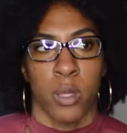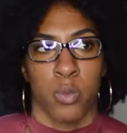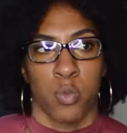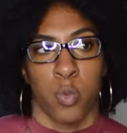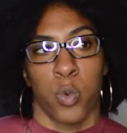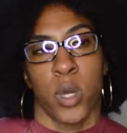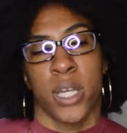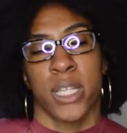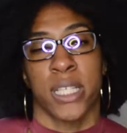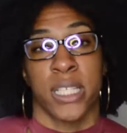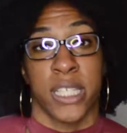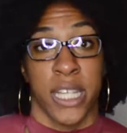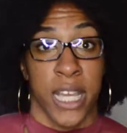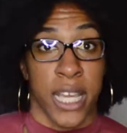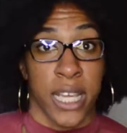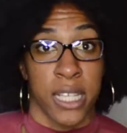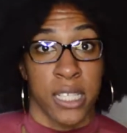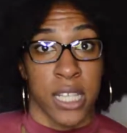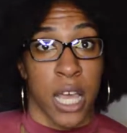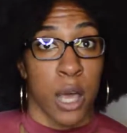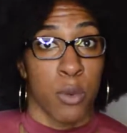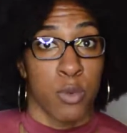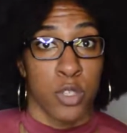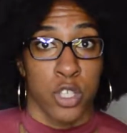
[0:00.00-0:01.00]
what
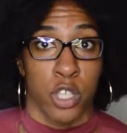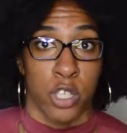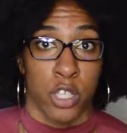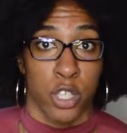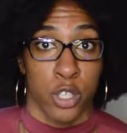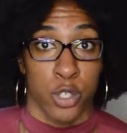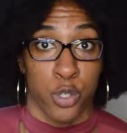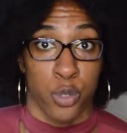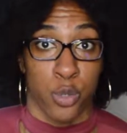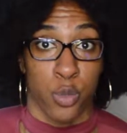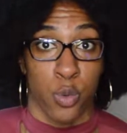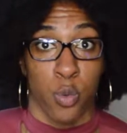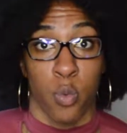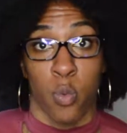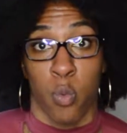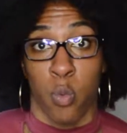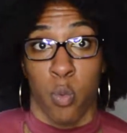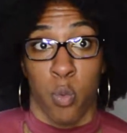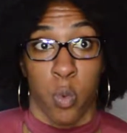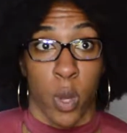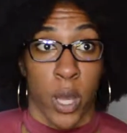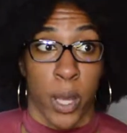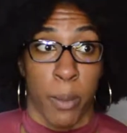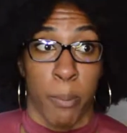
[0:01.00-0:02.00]
days I was going to do
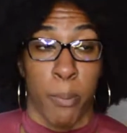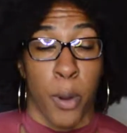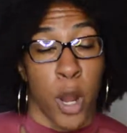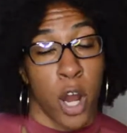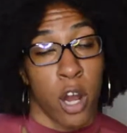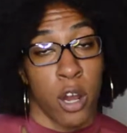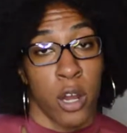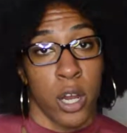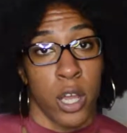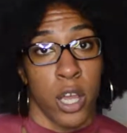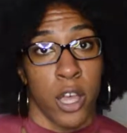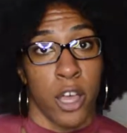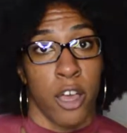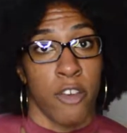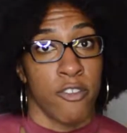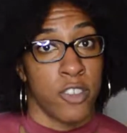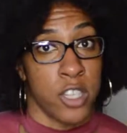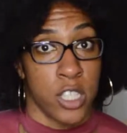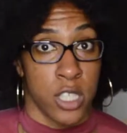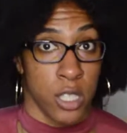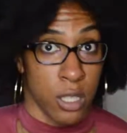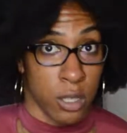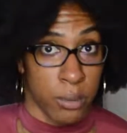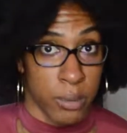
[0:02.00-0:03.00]
what part of
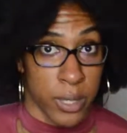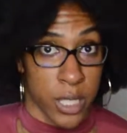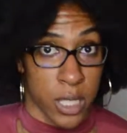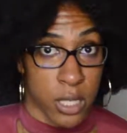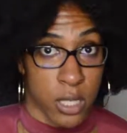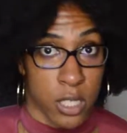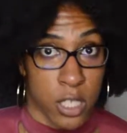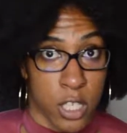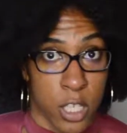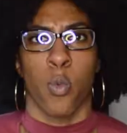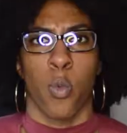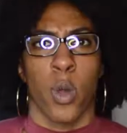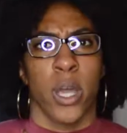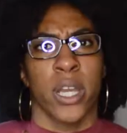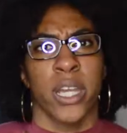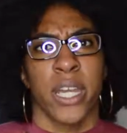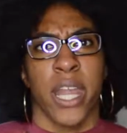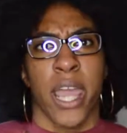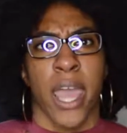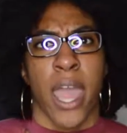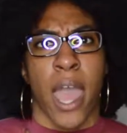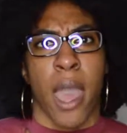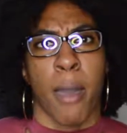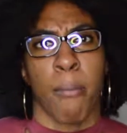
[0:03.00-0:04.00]
the syllabus. One
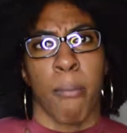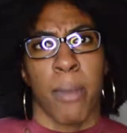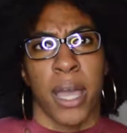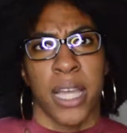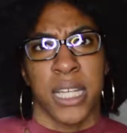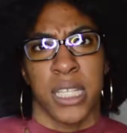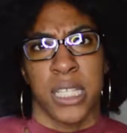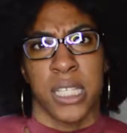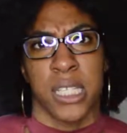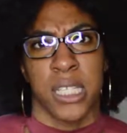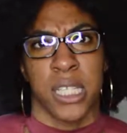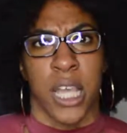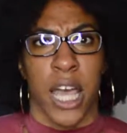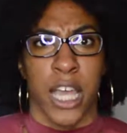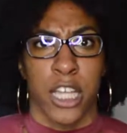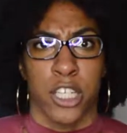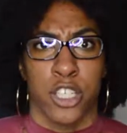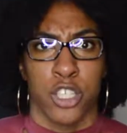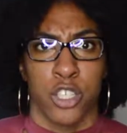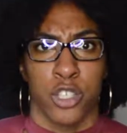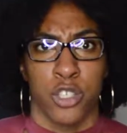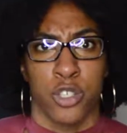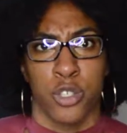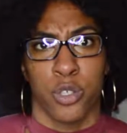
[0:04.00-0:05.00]
day I might decide
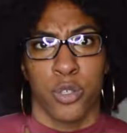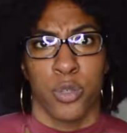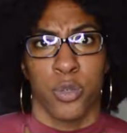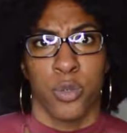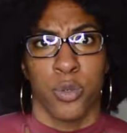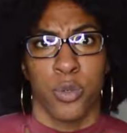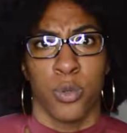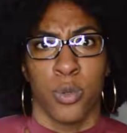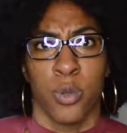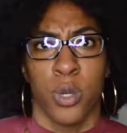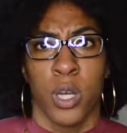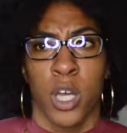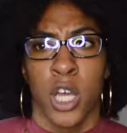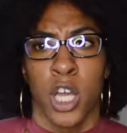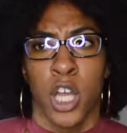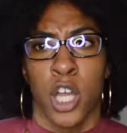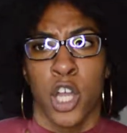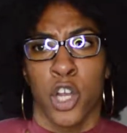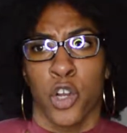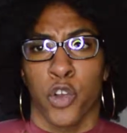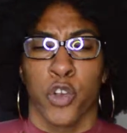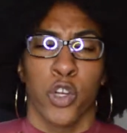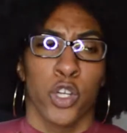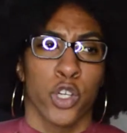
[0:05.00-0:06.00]
to do
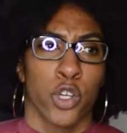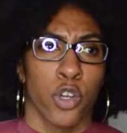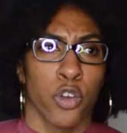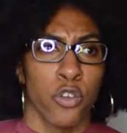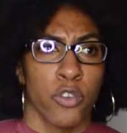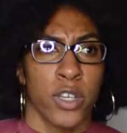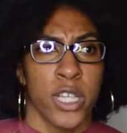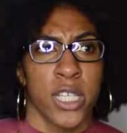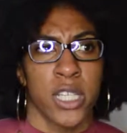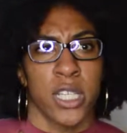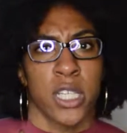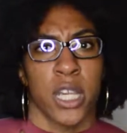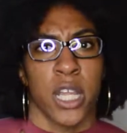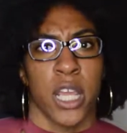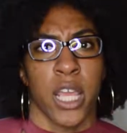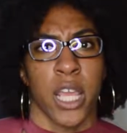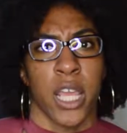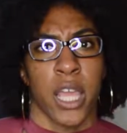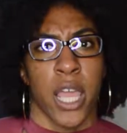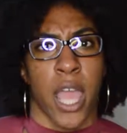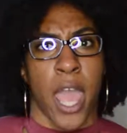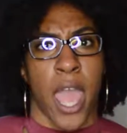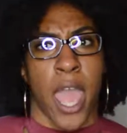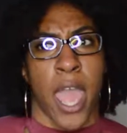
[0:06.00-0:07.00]
critical
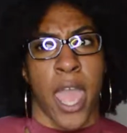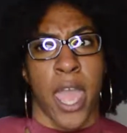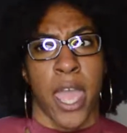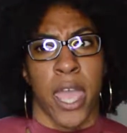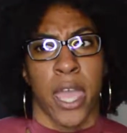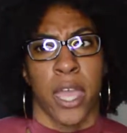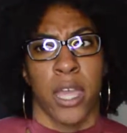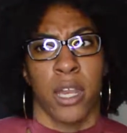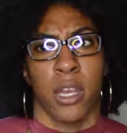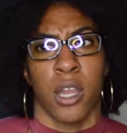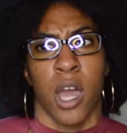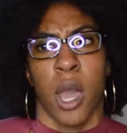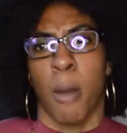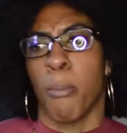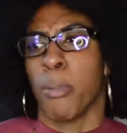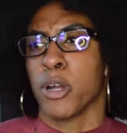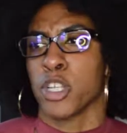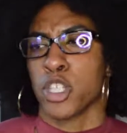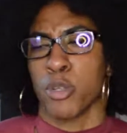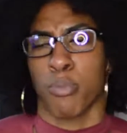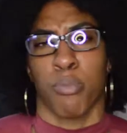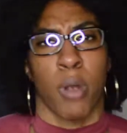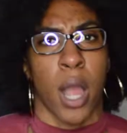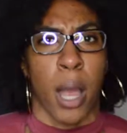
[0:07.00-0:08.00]
reasoning and a
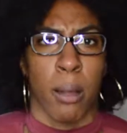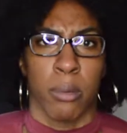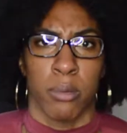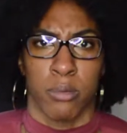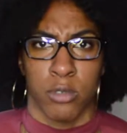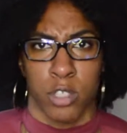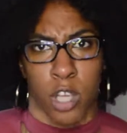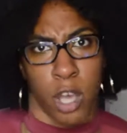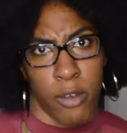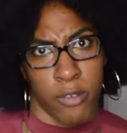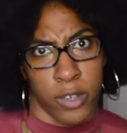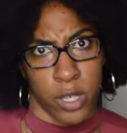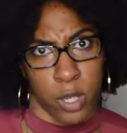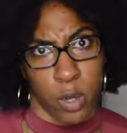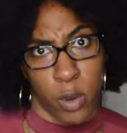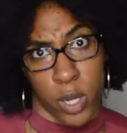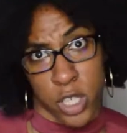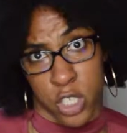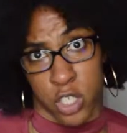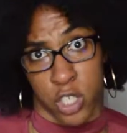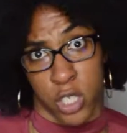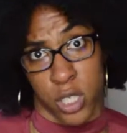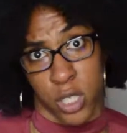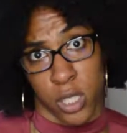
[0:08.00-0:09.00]
bunch of problem solving
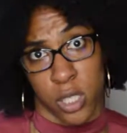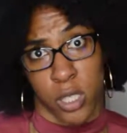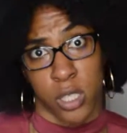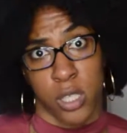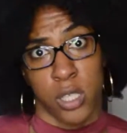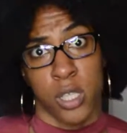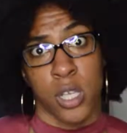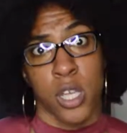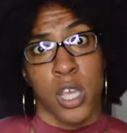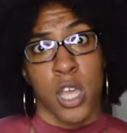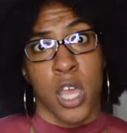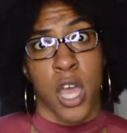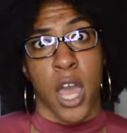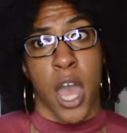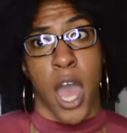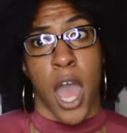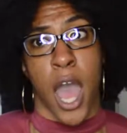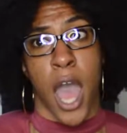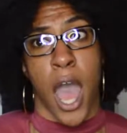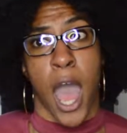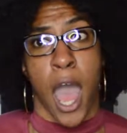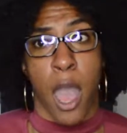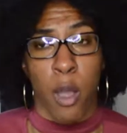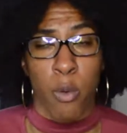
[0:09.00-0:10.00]
questions.
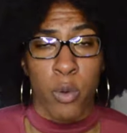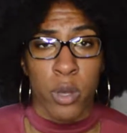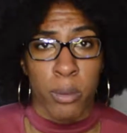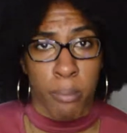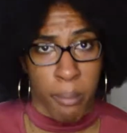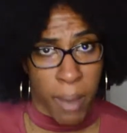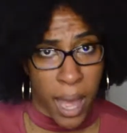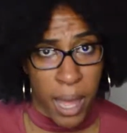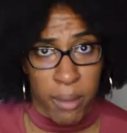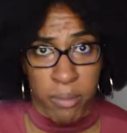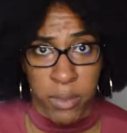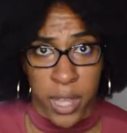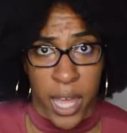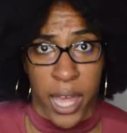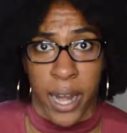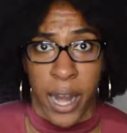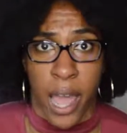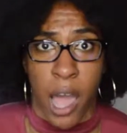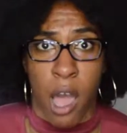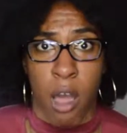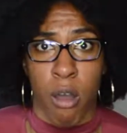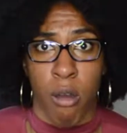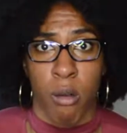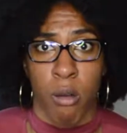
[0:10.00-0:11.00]
I would map that
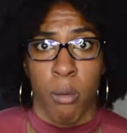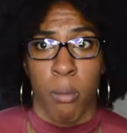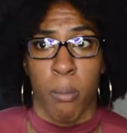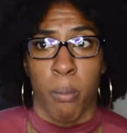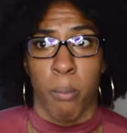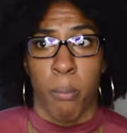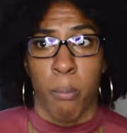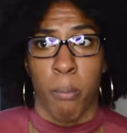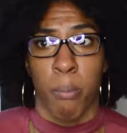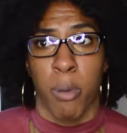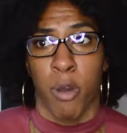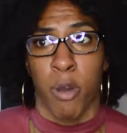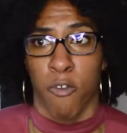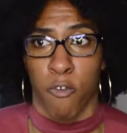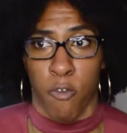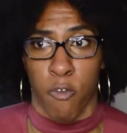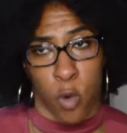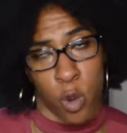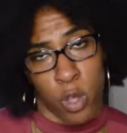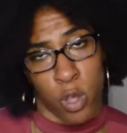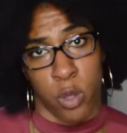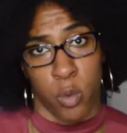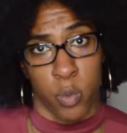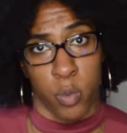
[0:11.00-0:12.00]
out
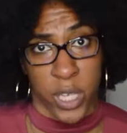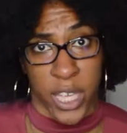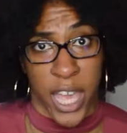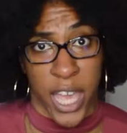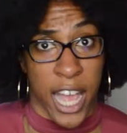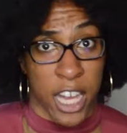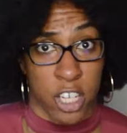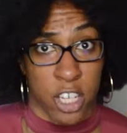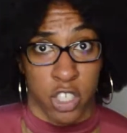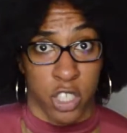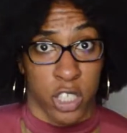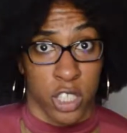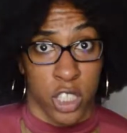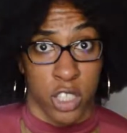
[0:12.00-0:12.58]
before the week actually